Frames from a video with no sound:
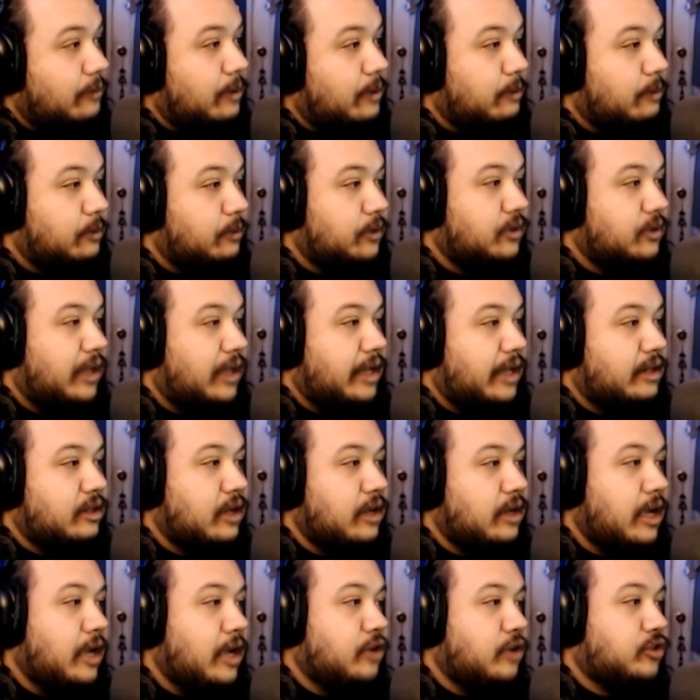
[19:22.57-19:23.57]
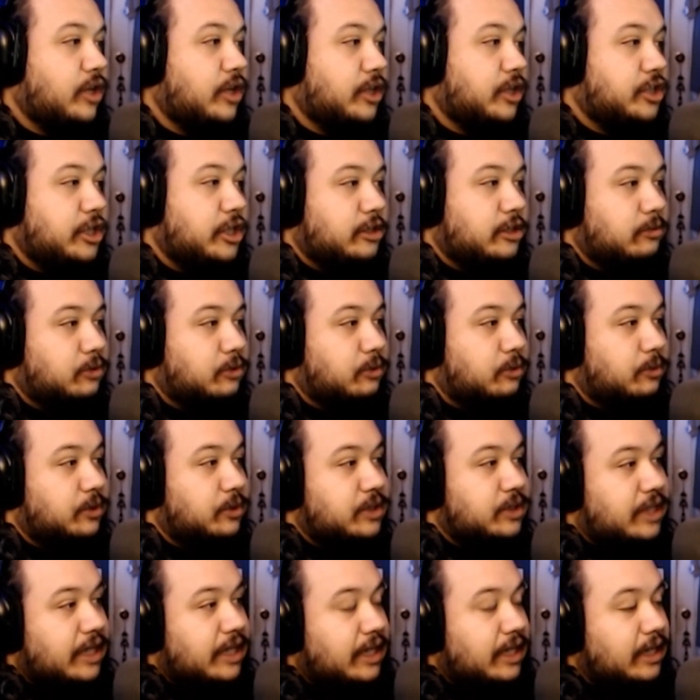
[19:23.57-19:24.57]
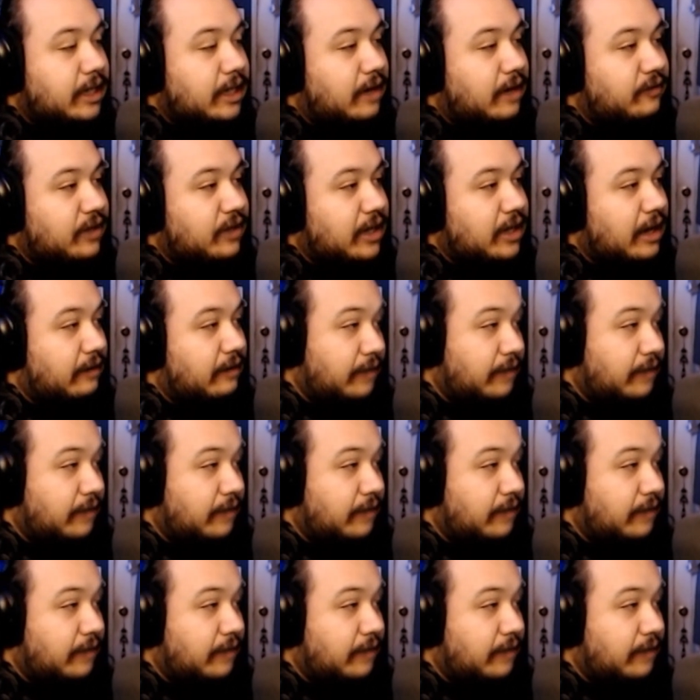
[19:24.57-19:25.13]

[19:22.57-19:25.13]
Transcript: People like try to change up the routine every